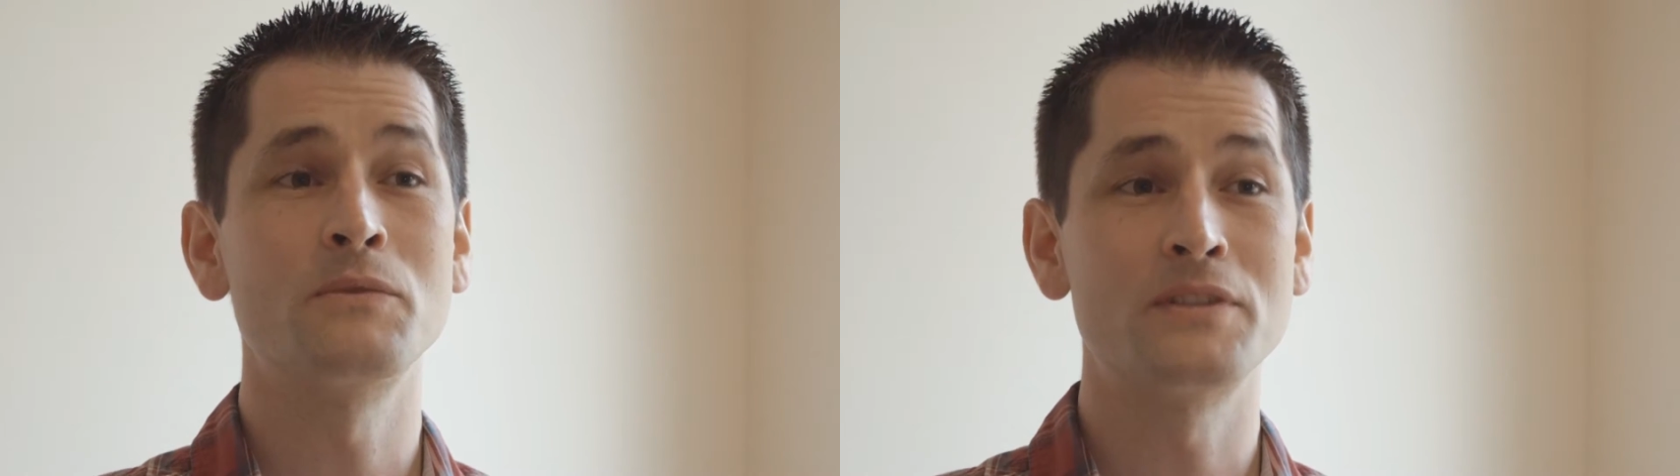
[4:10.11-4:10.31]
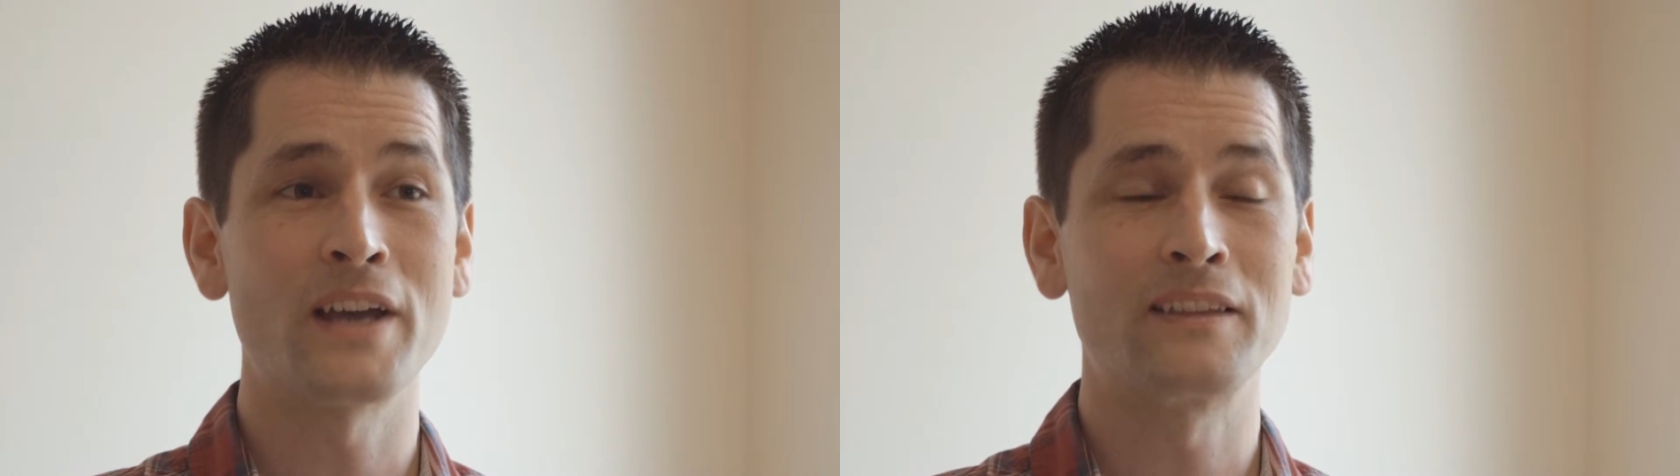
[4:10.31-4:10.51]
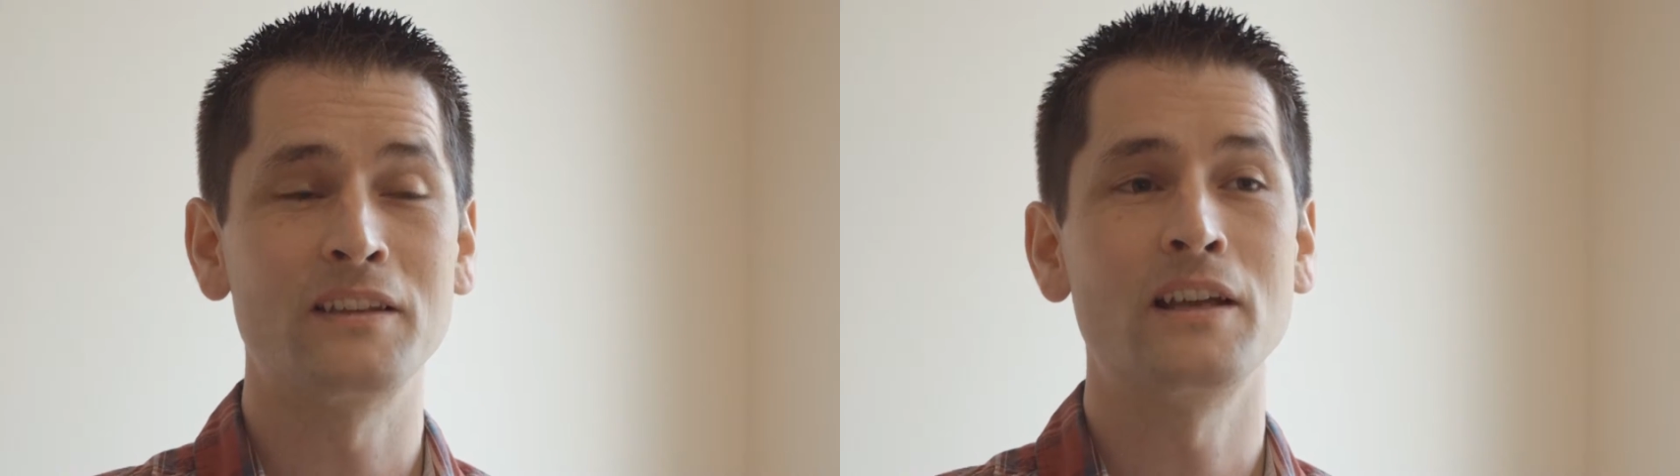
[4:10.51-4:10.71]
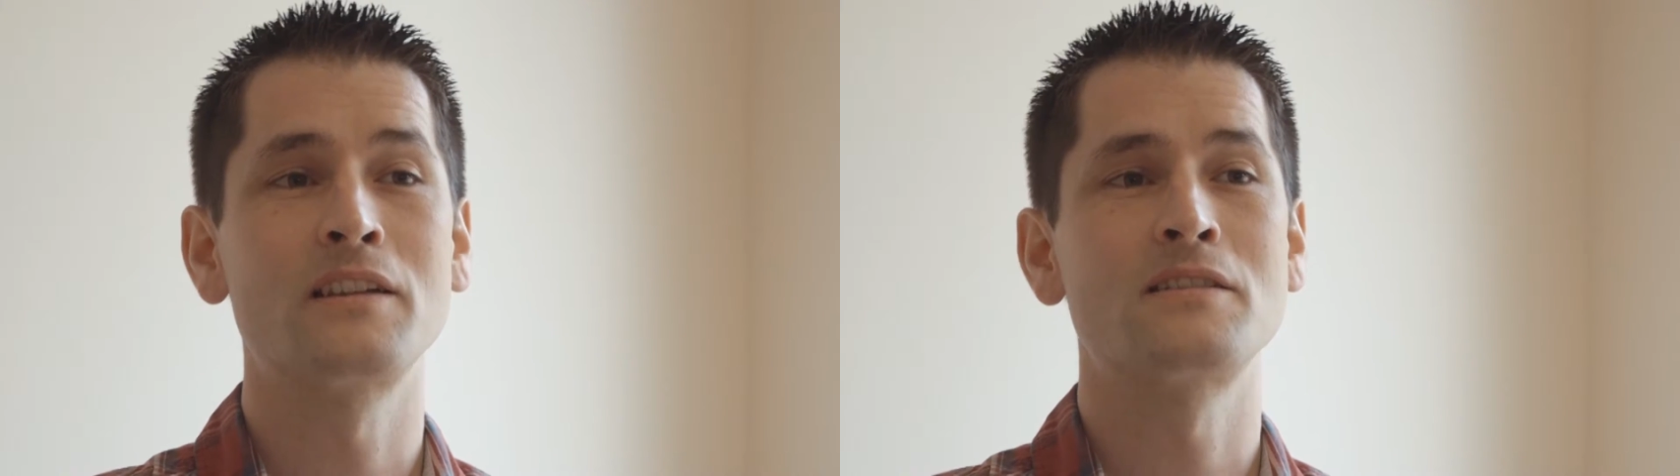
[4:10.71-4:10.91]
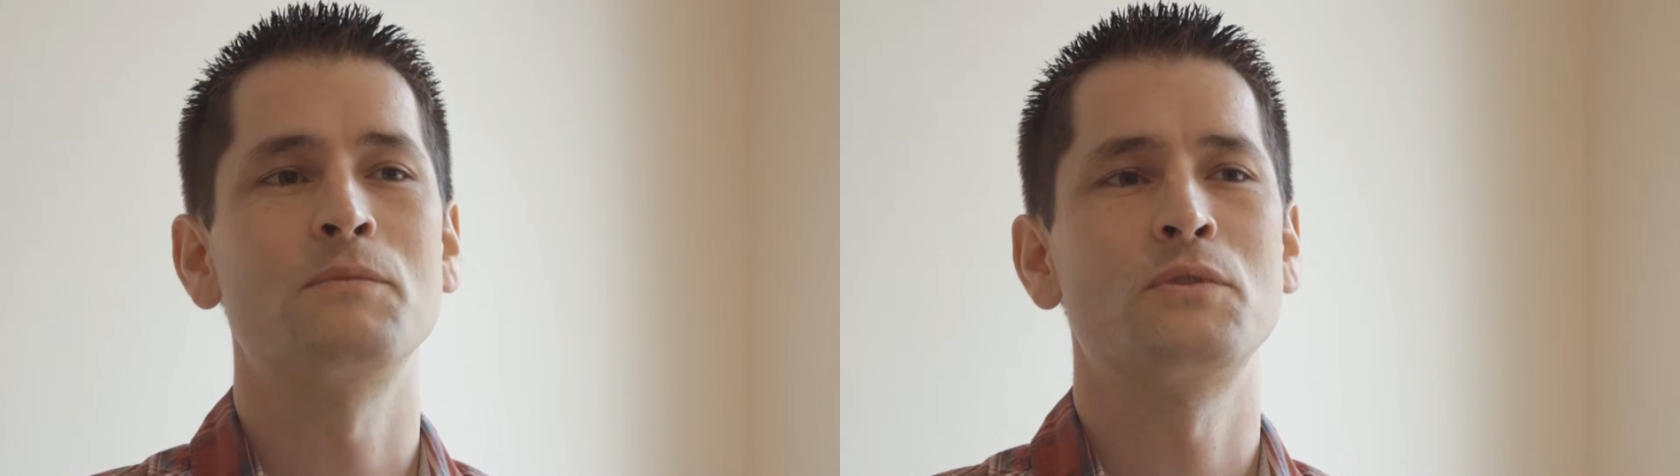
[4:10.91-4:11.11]
to take the next
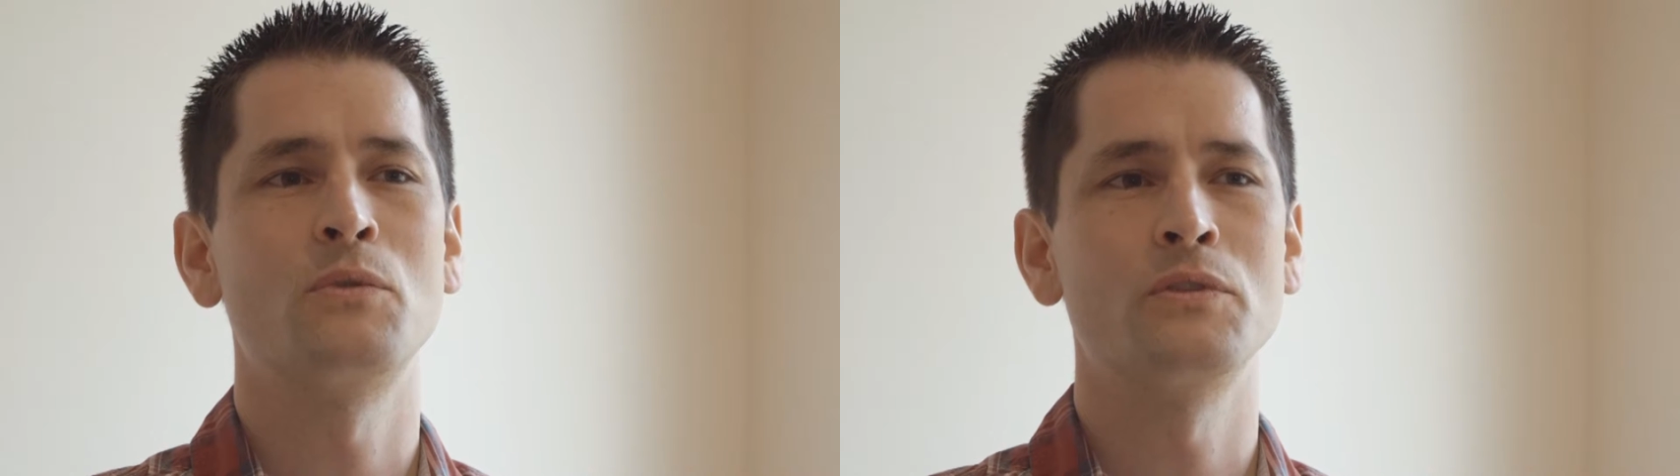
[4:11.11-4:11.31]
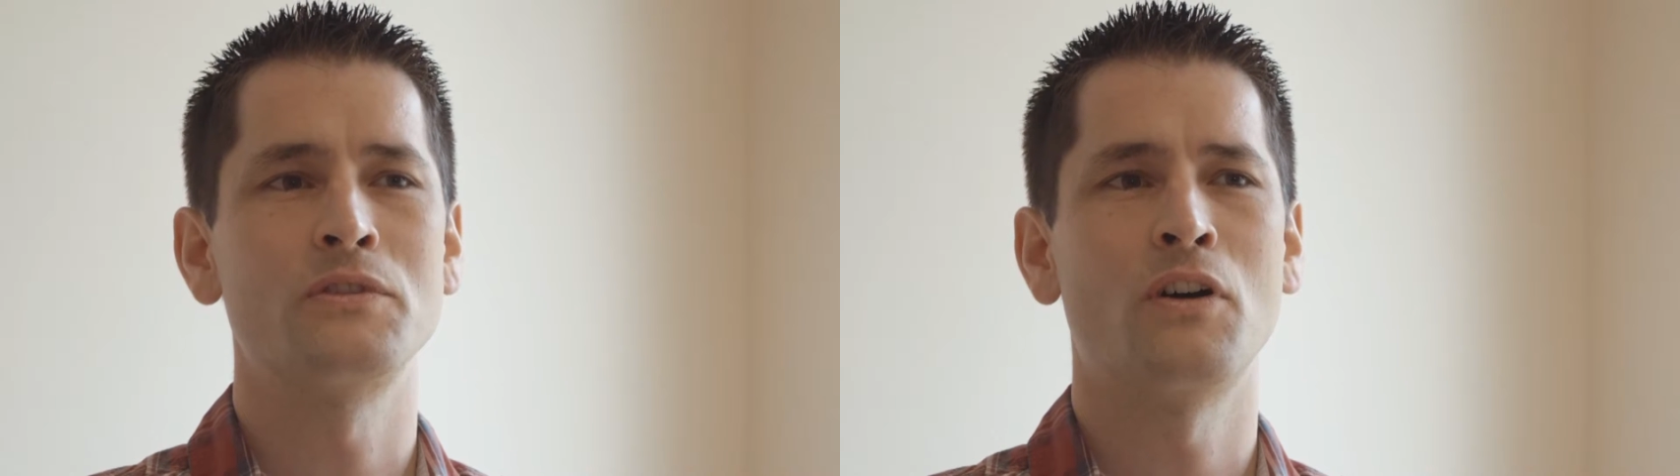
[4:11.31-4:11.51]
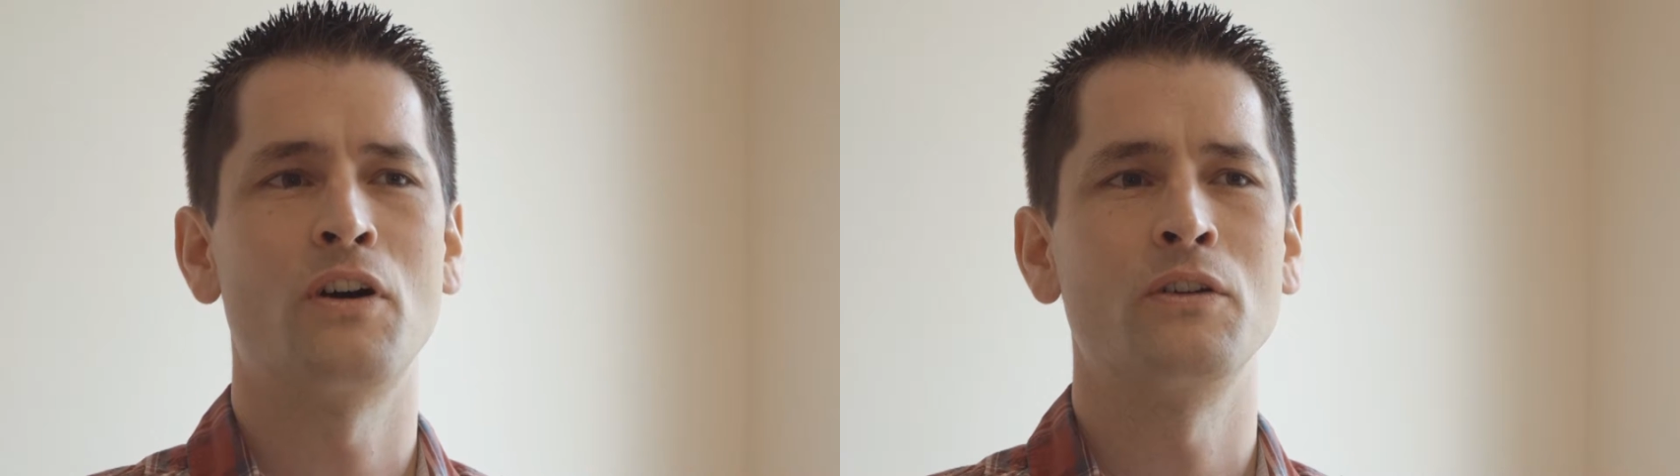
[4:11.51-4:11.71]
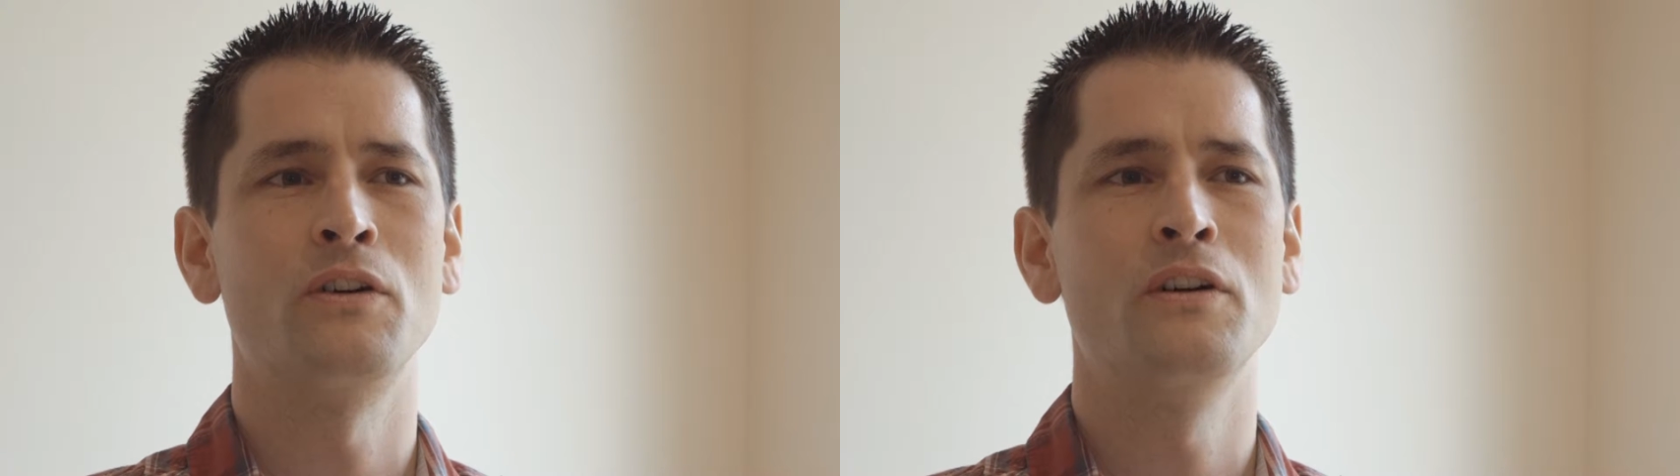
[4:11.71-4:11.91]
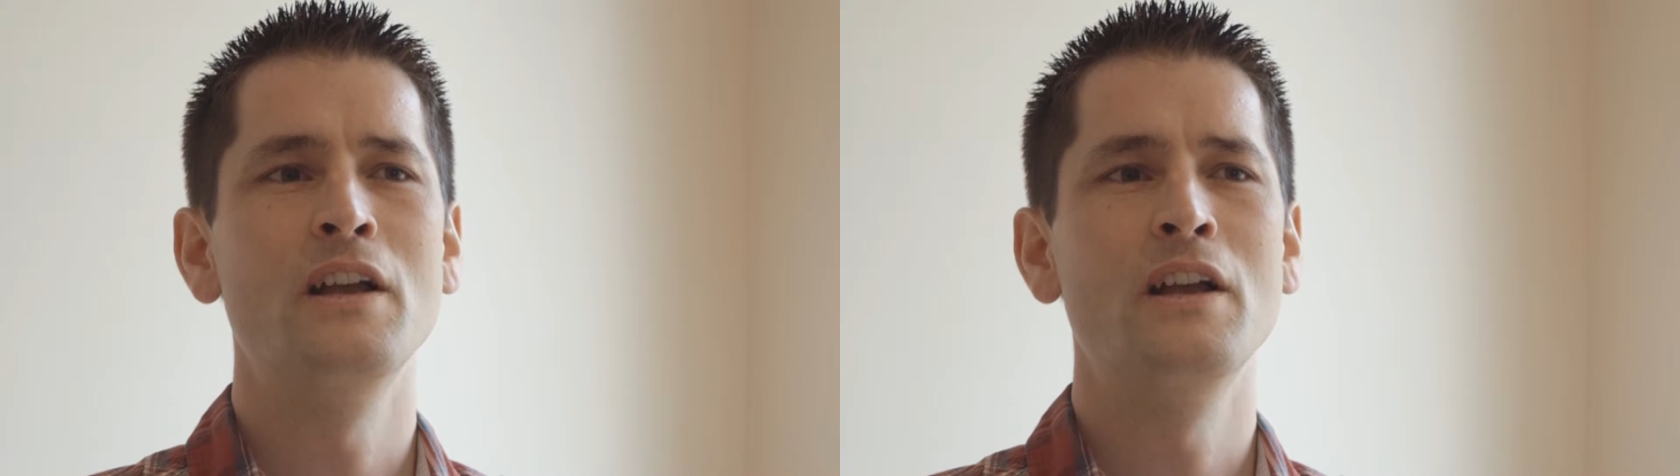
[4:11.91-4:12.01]
step towards God, or